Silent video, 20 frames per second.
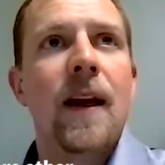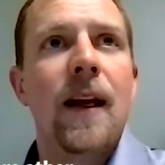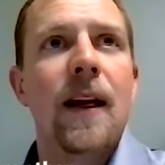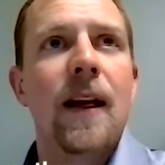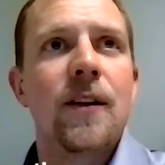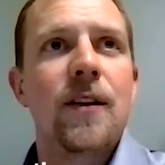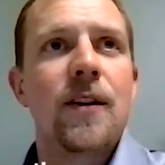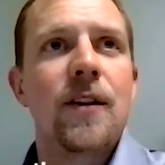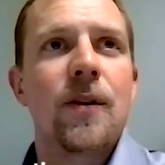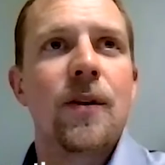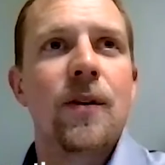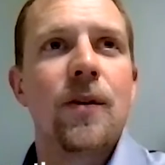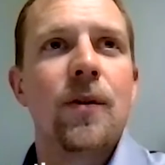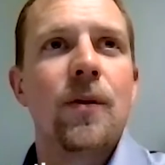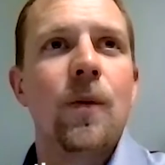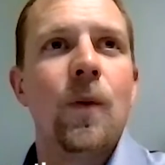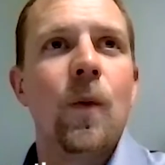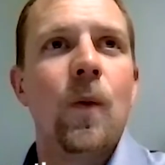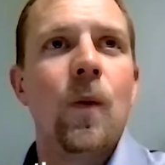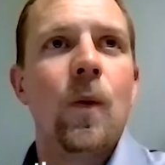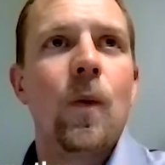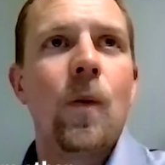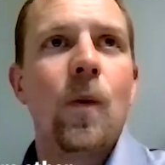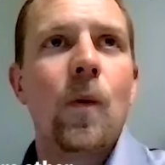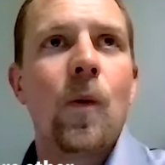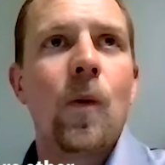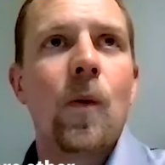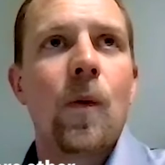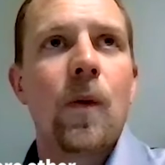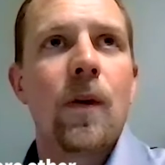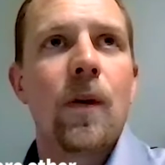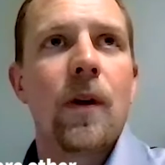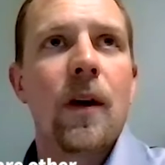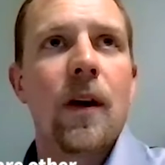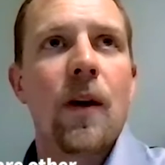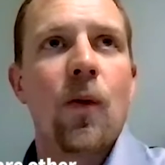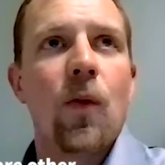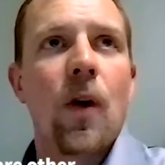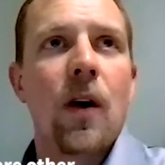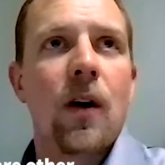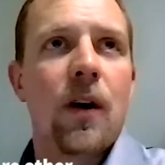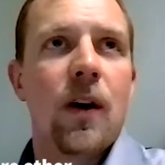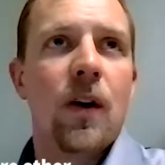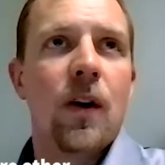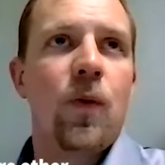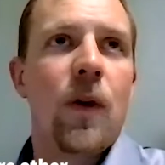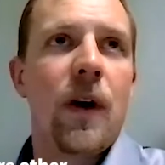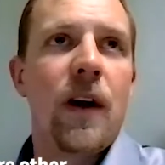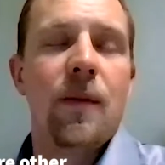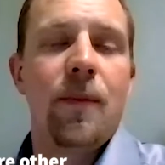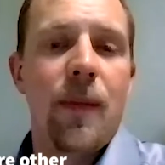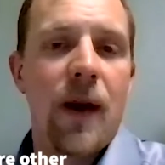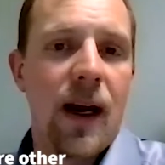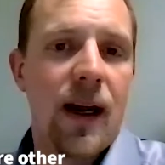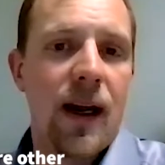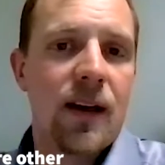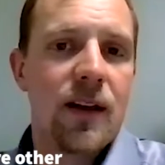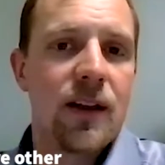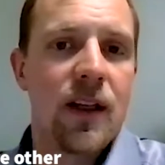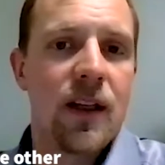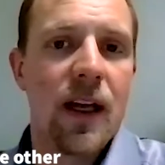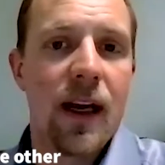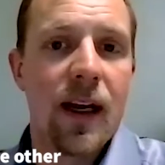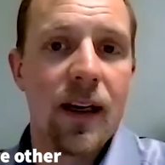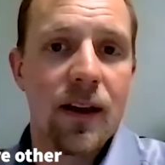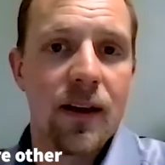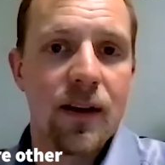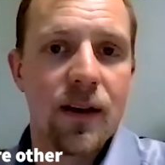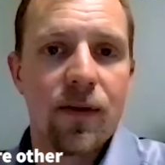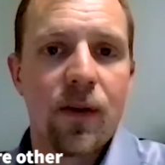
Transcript: And so a good way to manage that is,